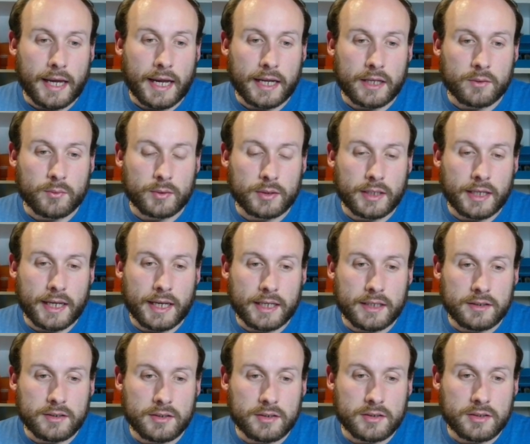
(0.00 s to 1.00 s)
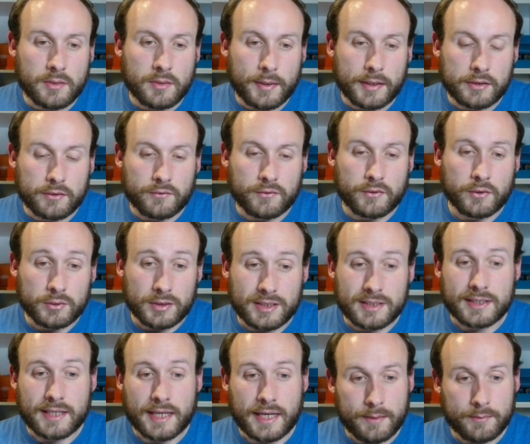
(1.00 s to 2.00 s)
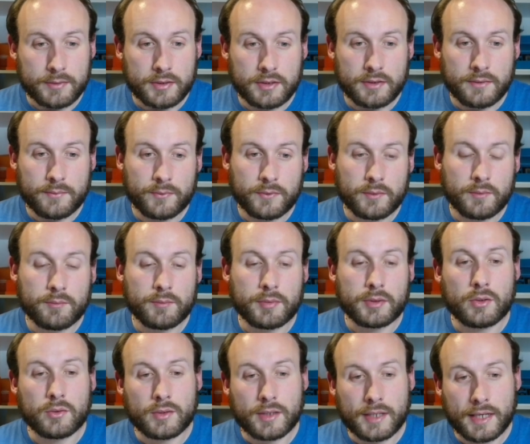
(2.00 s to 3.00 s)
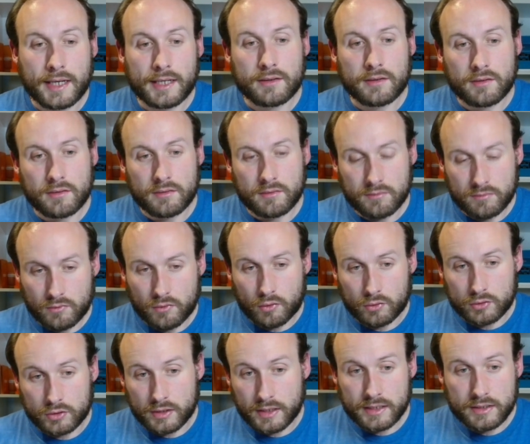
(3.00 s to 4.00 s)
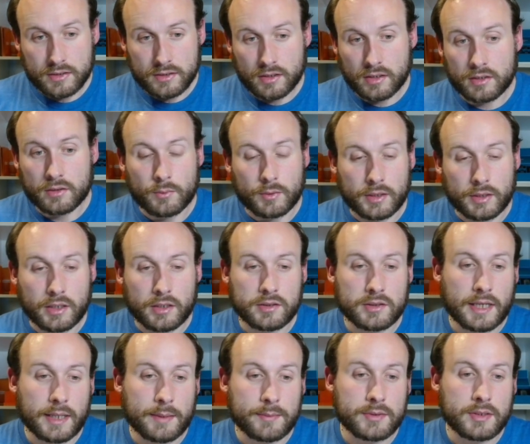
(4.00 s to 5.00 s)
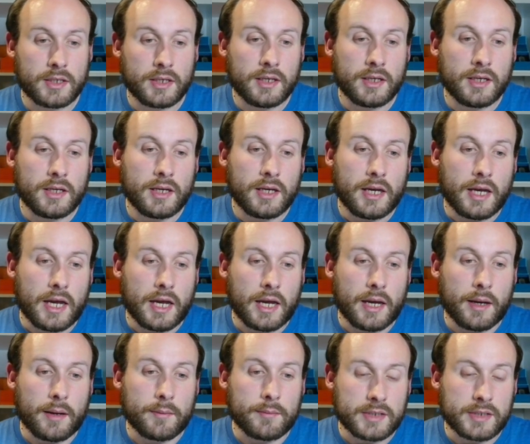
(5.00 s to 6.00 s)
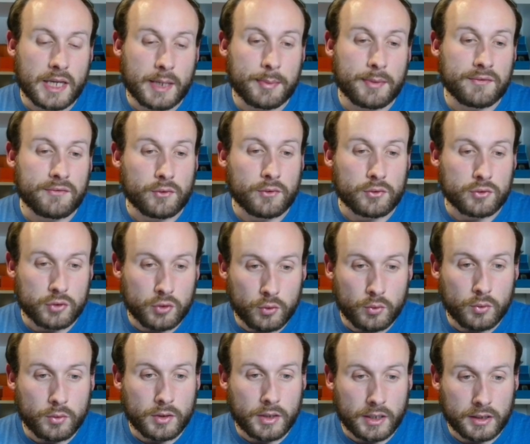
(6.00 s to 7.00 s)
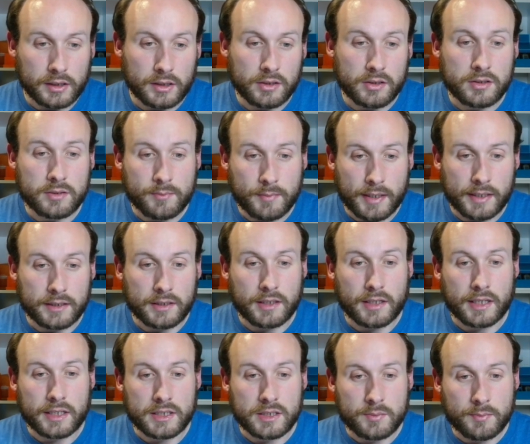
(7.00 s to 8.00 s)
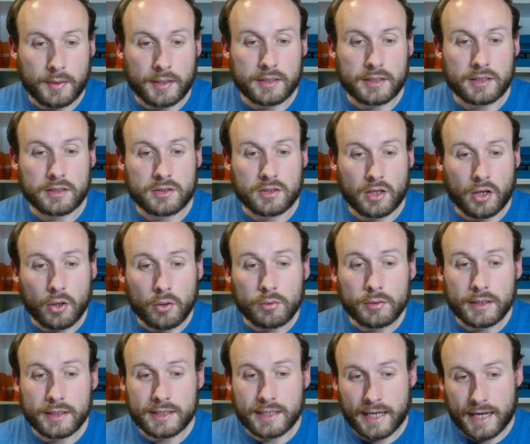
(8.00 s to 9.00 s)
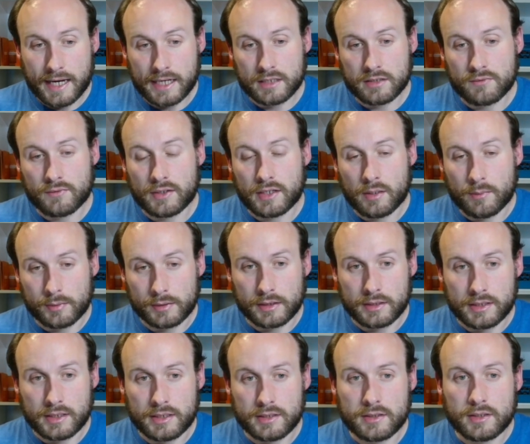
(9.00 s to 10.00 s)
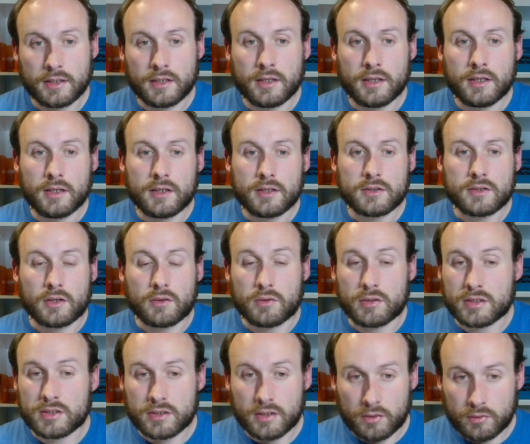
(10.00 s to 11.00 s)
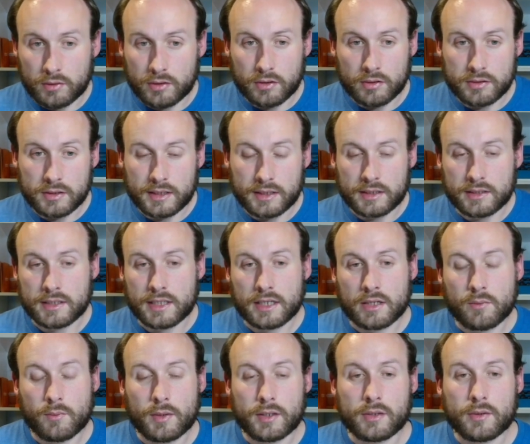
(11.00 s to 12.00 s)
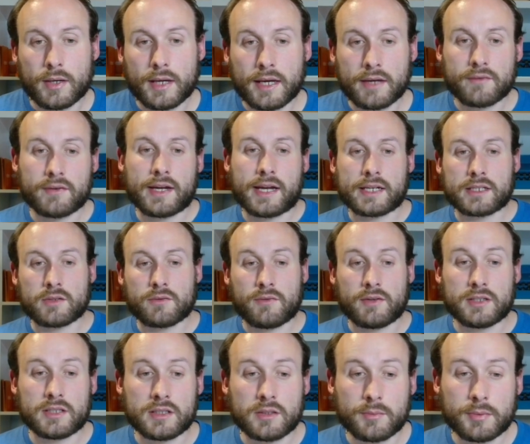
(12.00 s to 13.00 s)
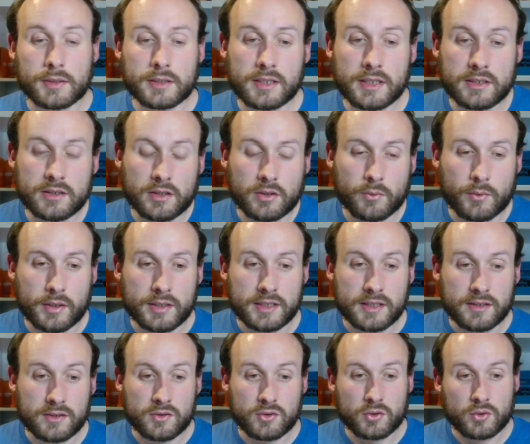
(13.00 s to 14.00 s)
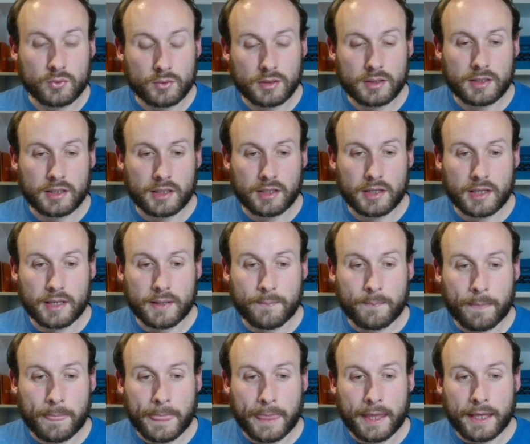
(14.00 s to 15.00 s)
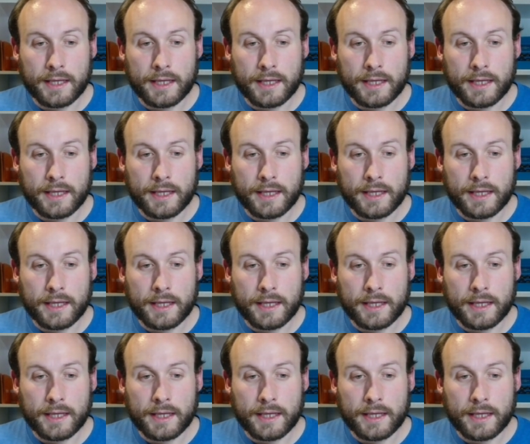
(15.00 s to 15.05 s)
and when it enters the battlefield, it's tapped. You can, on your next turn, when it untaps, tap it for 2 colorless mana and spend it only to activate abilities. So this is only good in a deck where you have activated abilities, otherwise it doesn't do anything there.